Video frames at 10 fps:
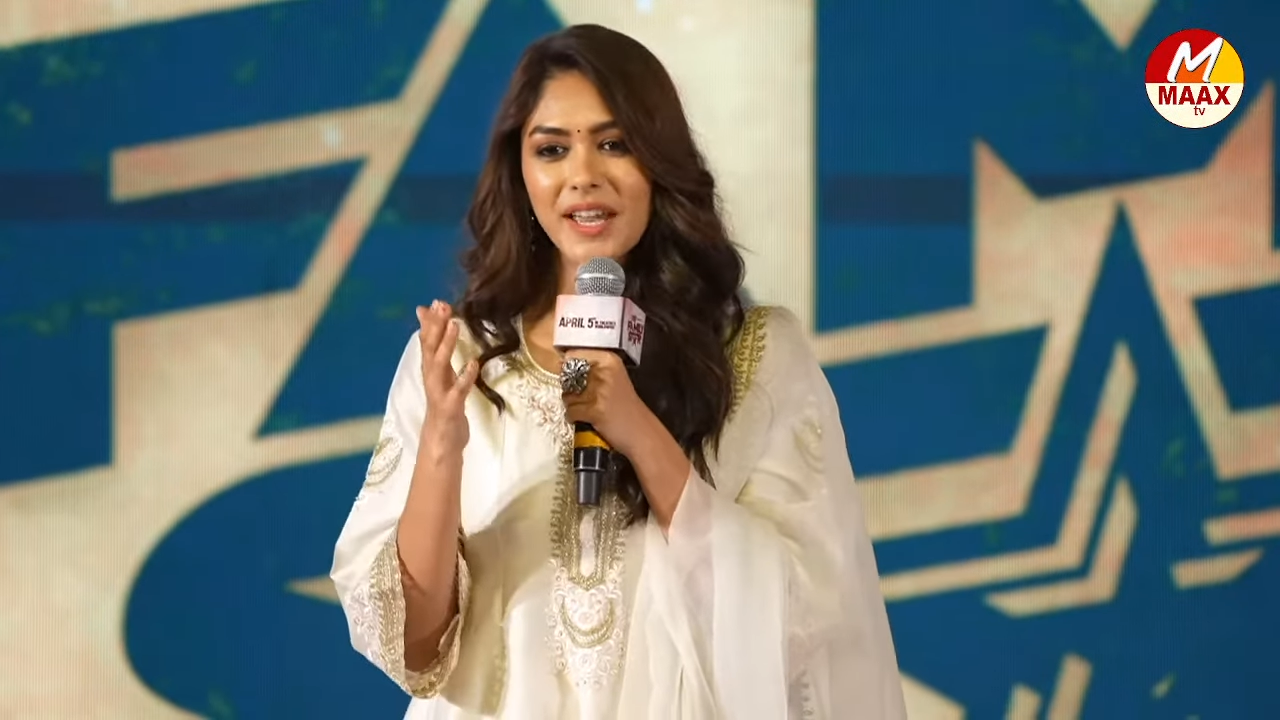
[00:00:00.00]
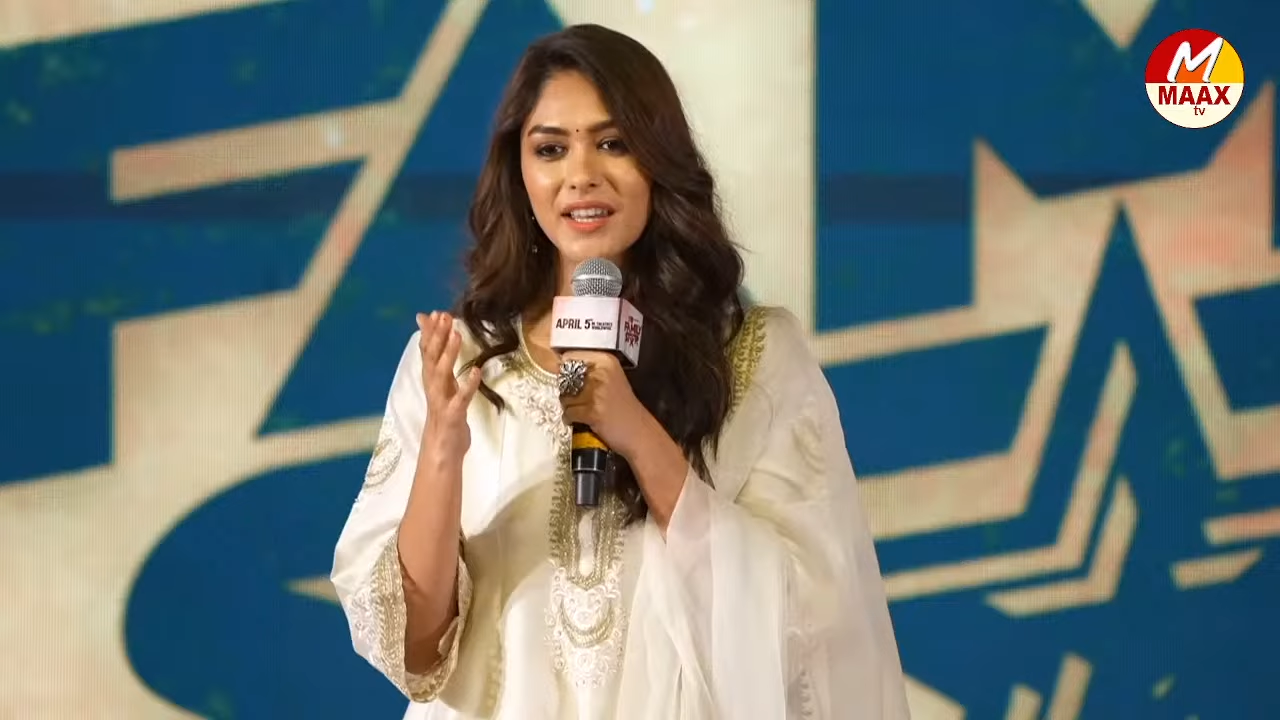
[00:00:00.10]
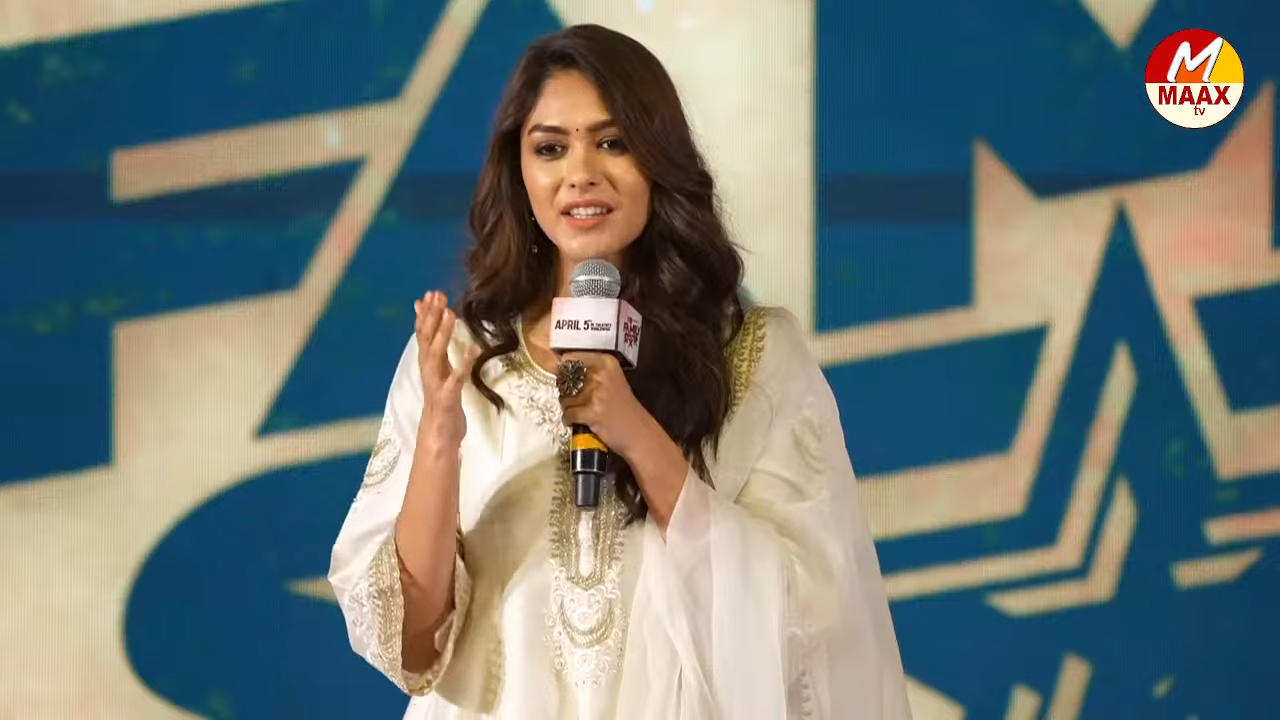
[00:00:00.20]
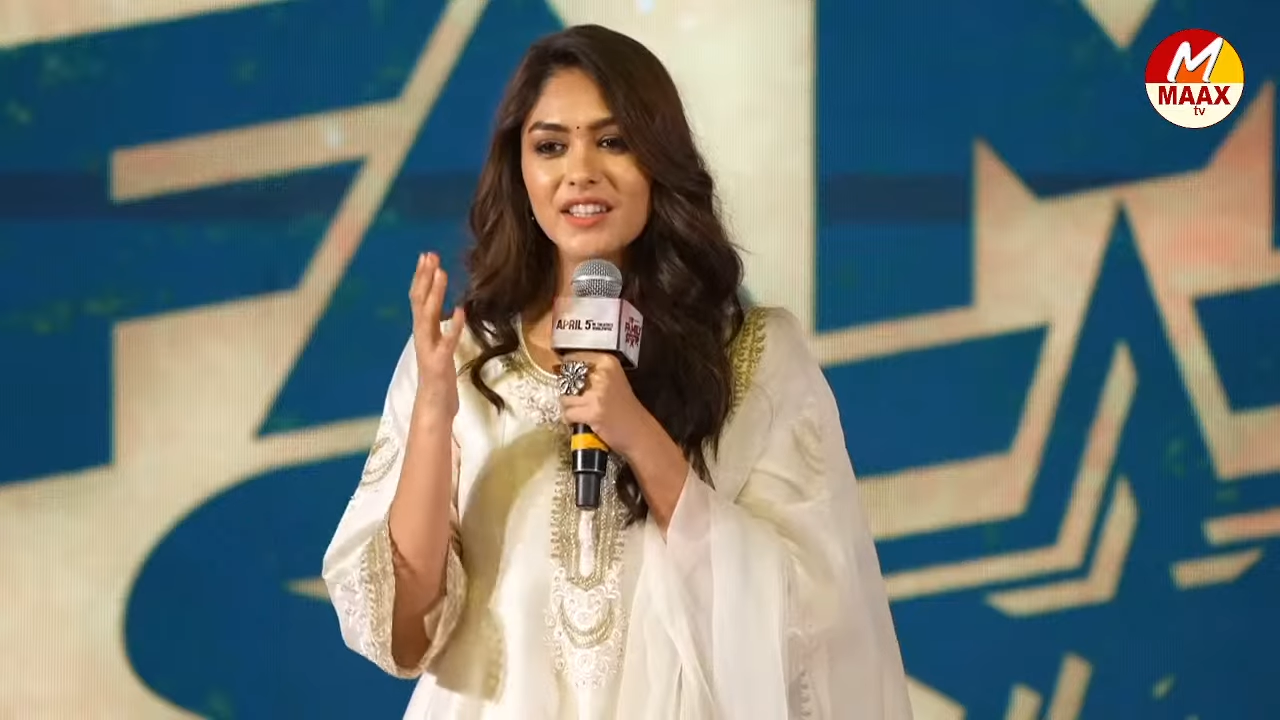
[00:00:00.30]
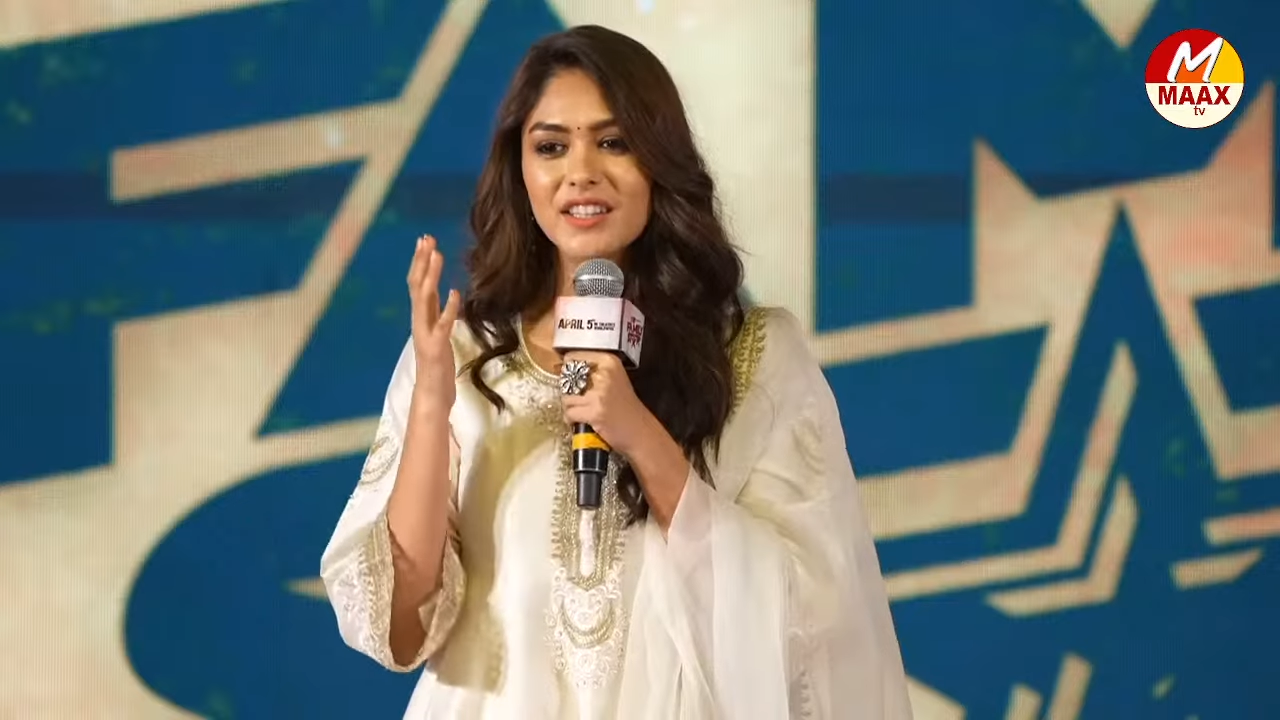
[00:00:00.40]

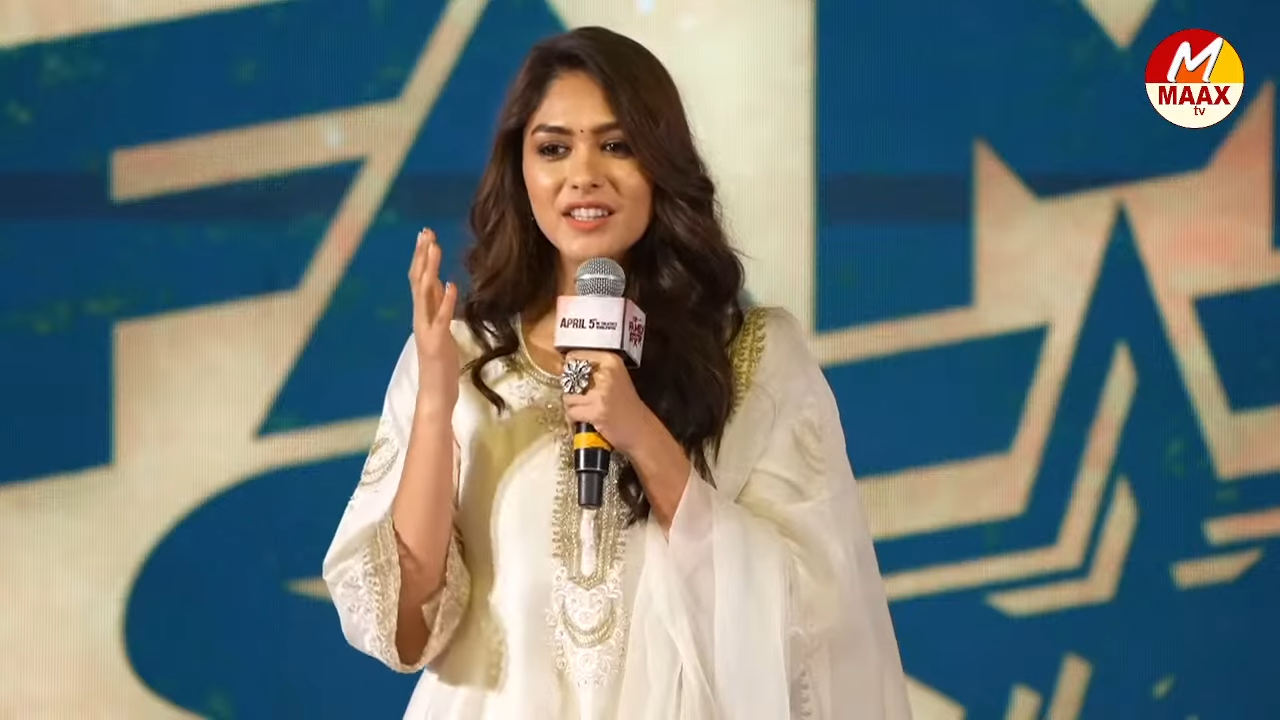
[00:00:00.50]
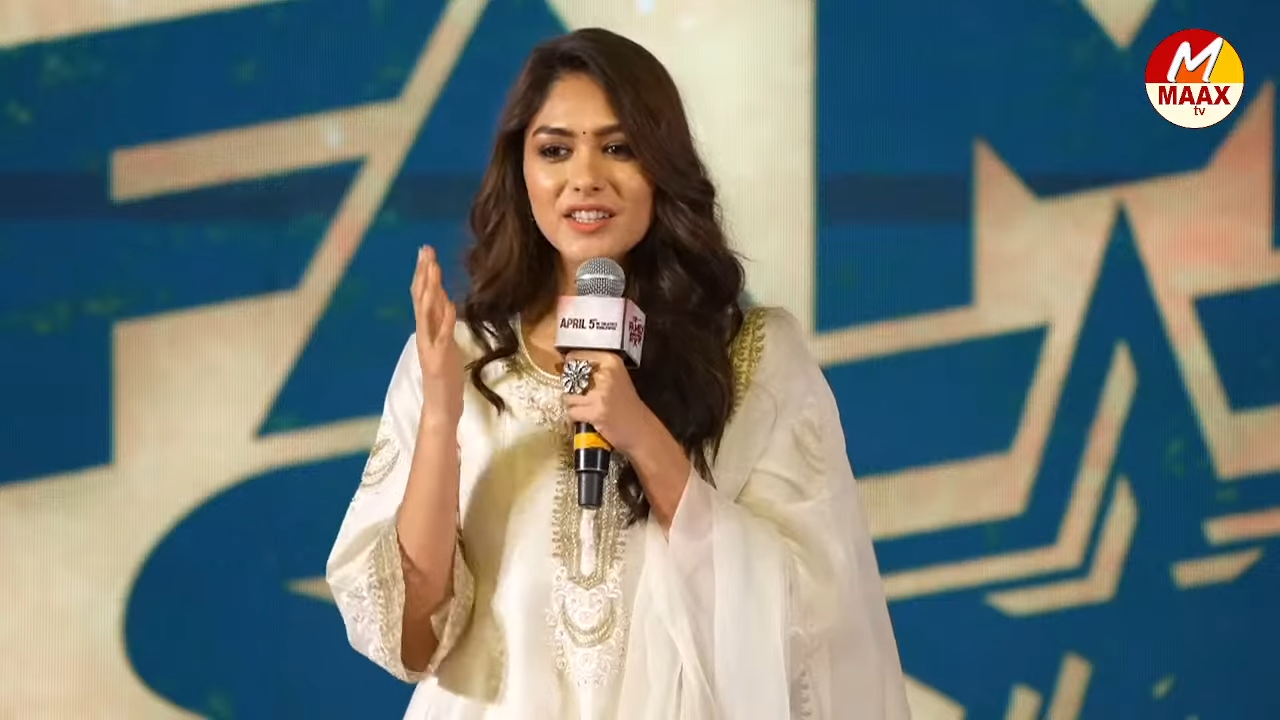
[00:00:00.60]
thank